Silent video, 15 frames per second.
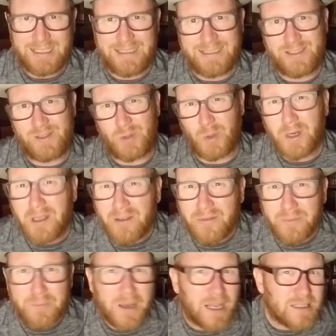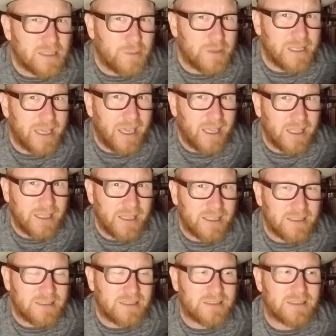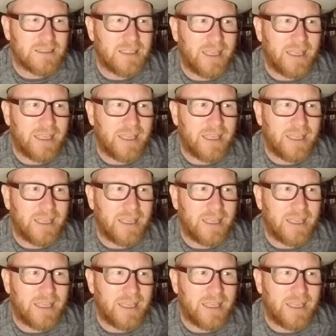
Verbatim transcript: sort of, possibly aliens.